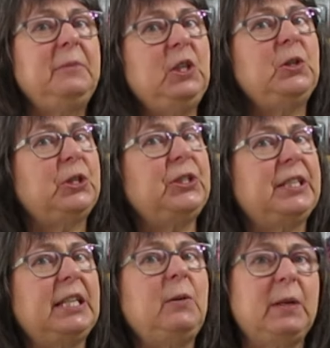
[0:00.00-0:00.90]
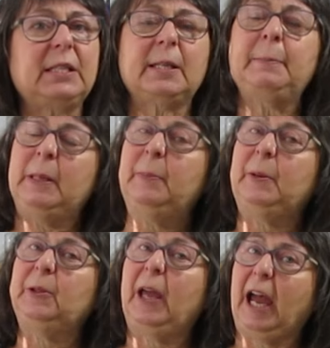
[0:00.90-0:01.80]
you should see what some
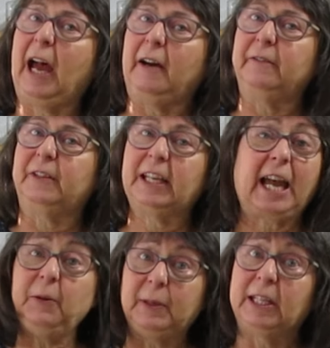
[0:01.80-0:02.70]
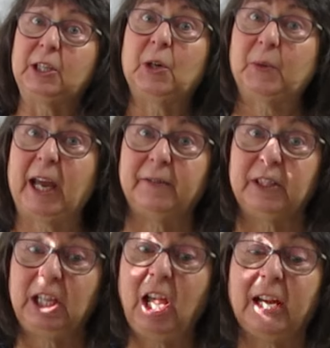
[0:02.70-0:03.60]
people have. Like, I really don't have a
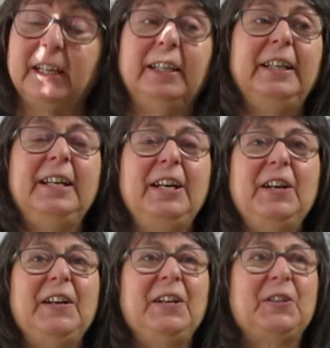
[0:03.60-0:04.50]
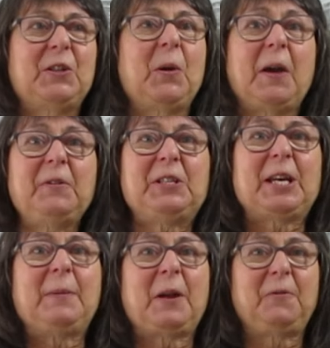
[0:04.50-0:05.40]
lot. So every
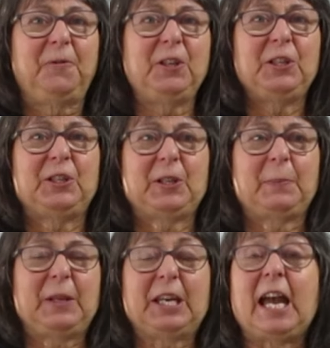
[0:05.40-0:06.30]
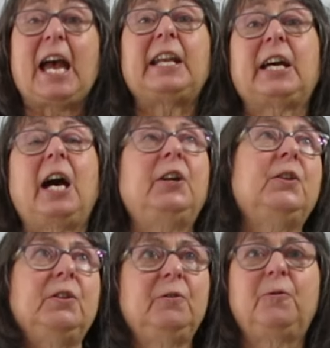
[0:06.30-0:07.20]
time I finished something, I had
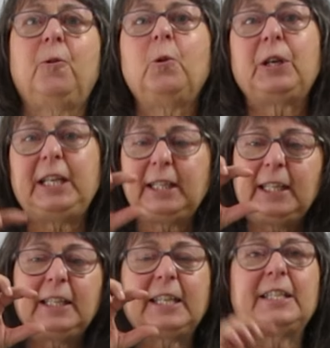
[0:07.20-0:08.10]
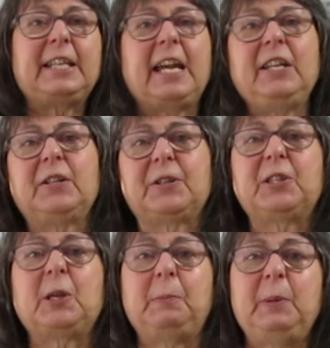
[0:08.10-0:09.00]
140 little containers
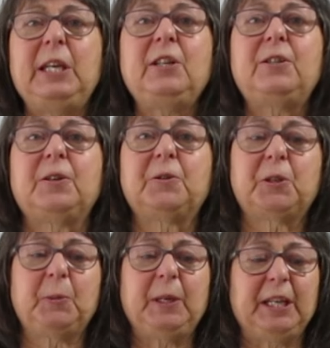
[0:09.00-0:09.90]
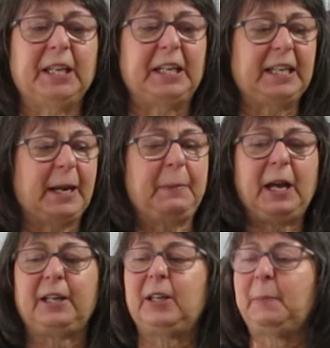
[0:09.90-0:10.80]
that beads used to be in, and I
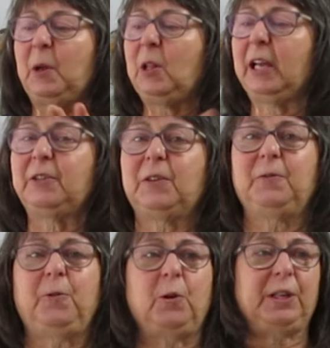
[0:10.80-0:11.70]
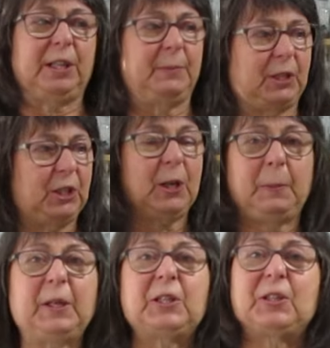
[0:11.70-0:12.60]
piled up all 140 of them and took a
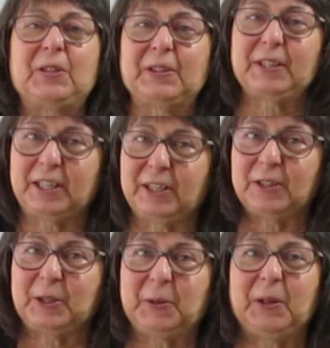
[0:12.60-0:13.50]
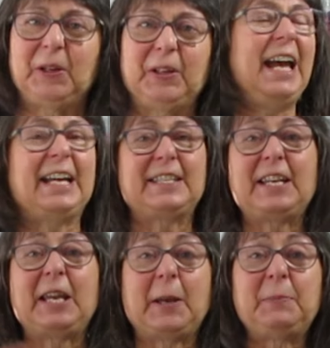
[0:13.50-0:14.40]
picture and sent it to her. As
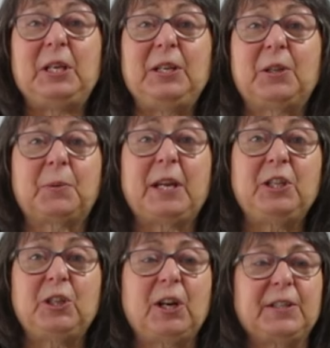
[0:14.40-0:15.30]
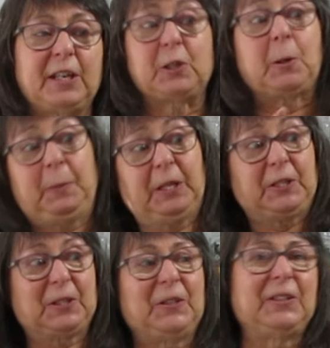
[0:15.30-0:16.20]
I emptied thread jars, I took a
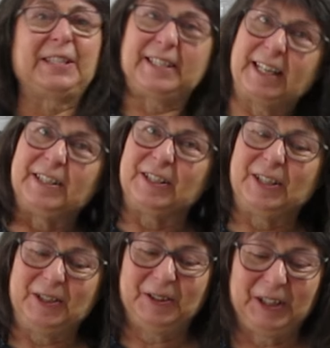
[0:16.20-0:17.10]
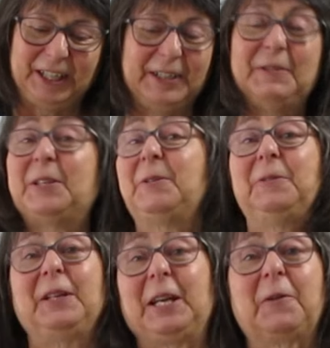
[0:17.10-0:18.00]
picture and sent it to her, and it was
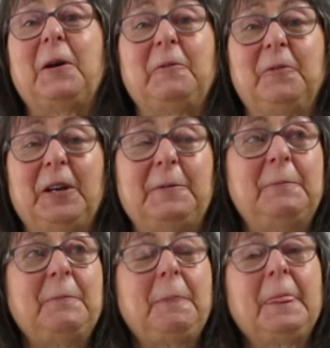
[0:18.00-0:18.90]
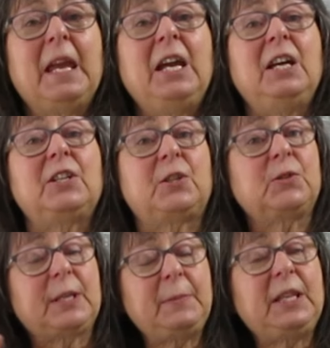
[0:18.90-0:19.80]
really quite fun. So
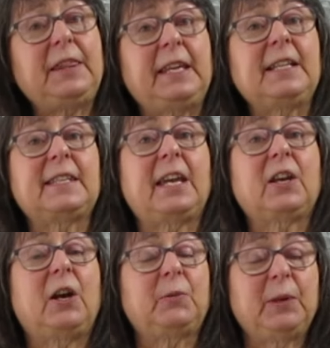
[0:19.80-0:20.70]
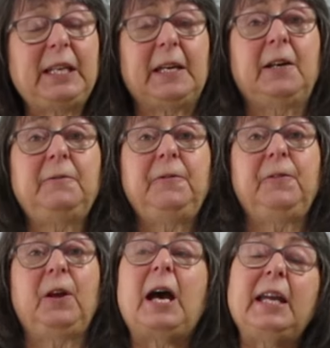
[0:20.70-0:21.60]
some of the things I got rid of,
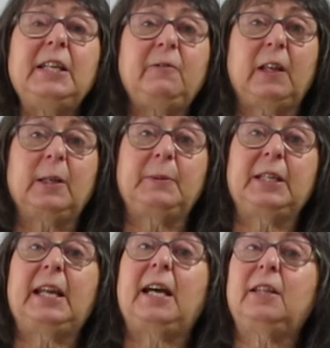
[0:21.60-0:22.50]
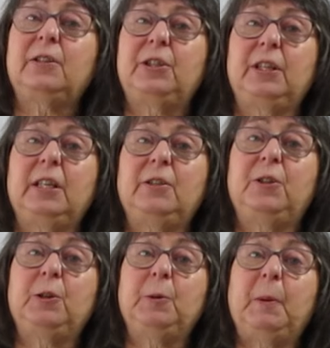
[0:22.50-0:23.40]
I developed an allergy
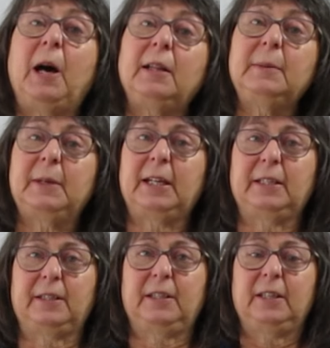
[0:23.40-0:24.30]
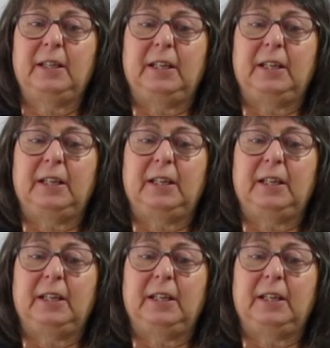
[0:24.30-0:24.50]
to polyamides,